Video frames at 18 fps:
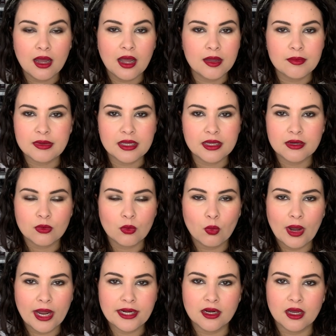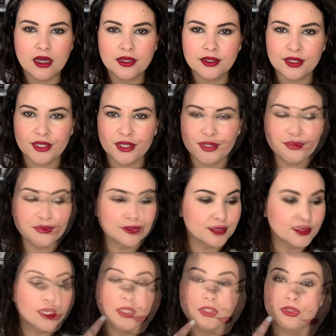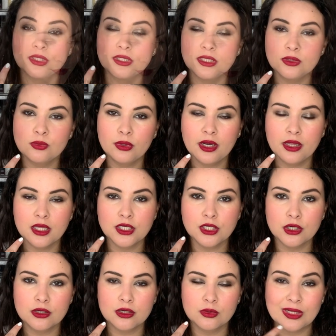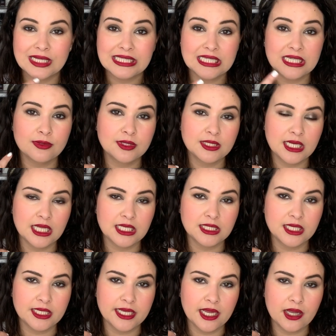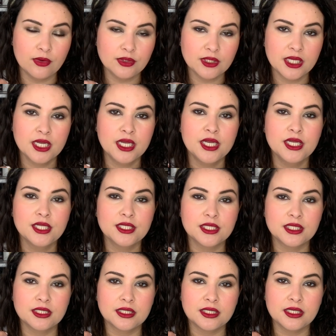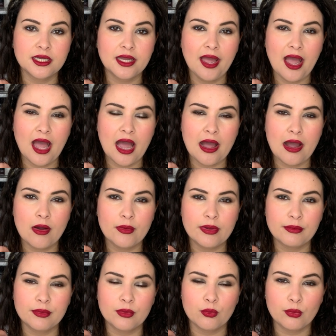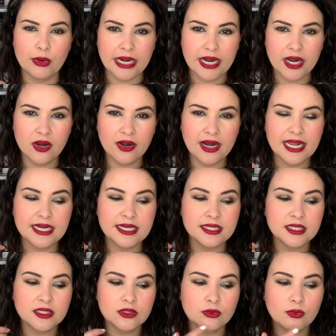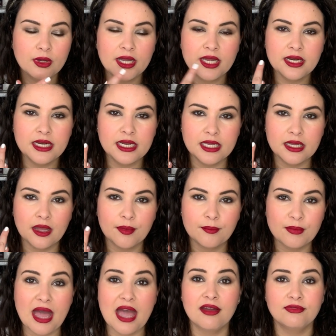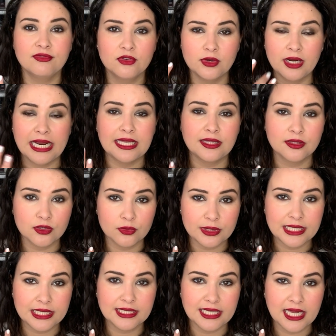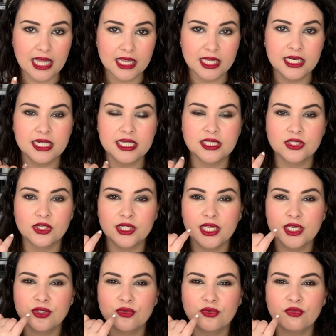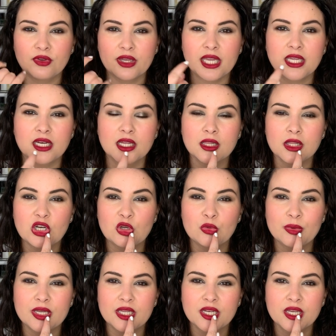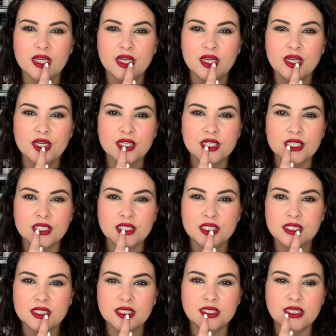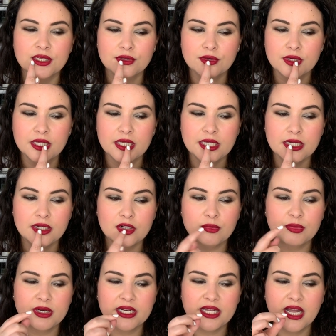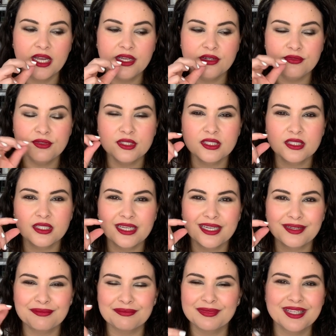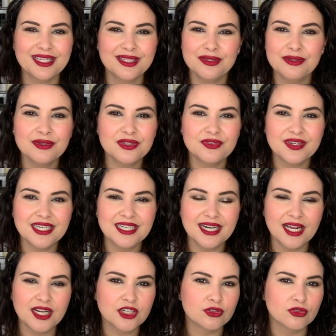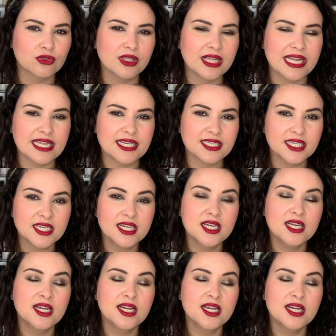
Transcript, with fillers: I mean, why not, you know? So this is one of the darker ones that I was testing out to see how it would wear. And this one, um, after I ate the Greek salad, it started to fade a little bit just in the center here, but it kind of just like, it looked very natural and